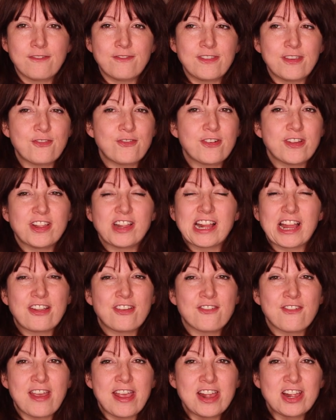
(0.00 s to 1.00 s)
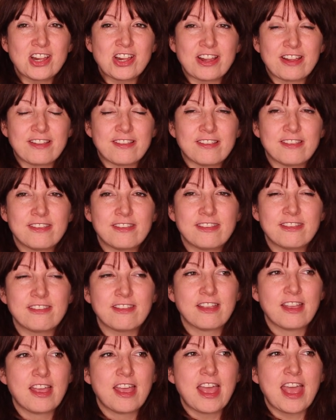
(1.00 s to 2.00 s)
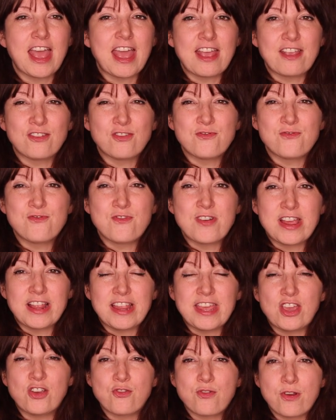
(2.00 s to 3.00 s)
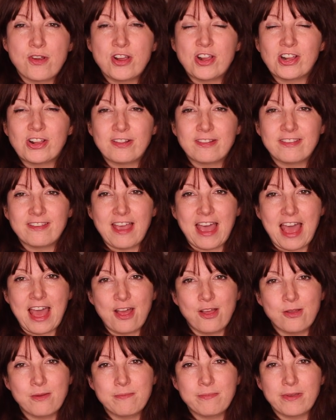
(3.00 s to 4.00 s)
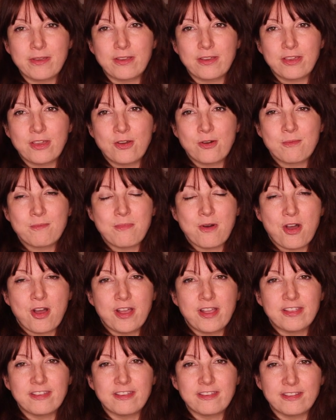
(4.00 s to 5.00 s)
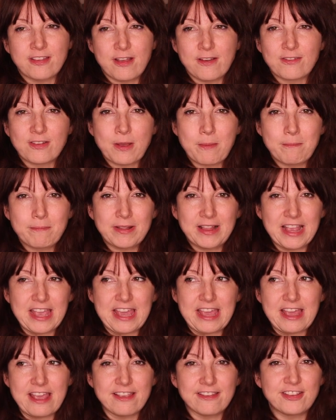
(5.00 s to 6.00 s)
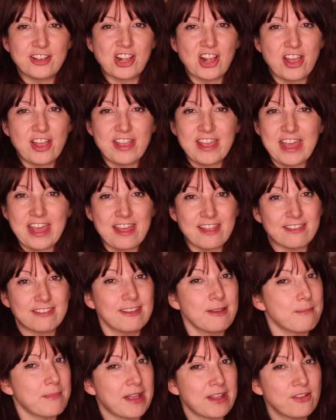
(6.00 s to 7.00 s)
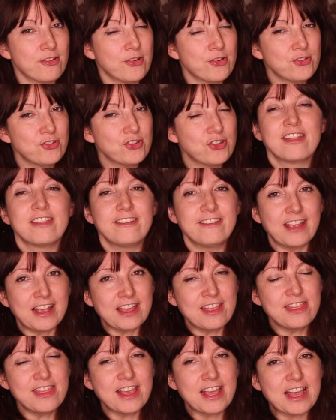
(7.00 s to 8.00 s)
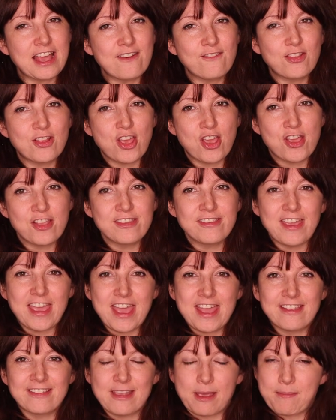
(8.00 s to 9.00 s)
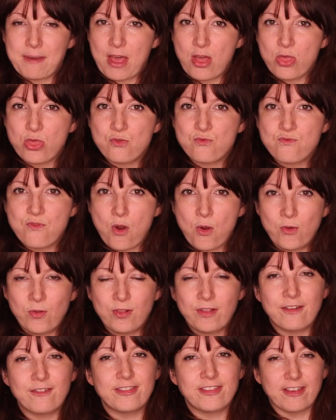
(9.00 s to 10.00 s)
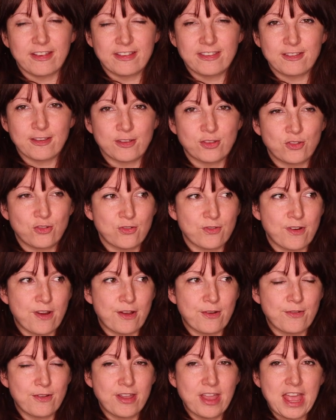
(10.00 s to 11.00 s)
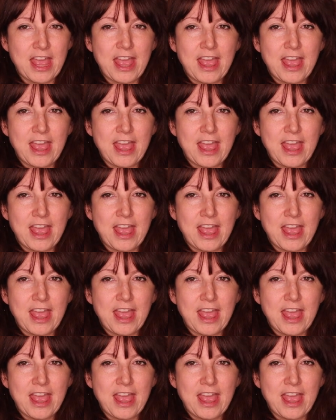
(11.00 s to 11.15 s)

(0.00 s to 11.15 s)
of different generations is really crucial to help your boy to sort of complete his journey into manhood. The second thing I've learned is about the role of testosterone.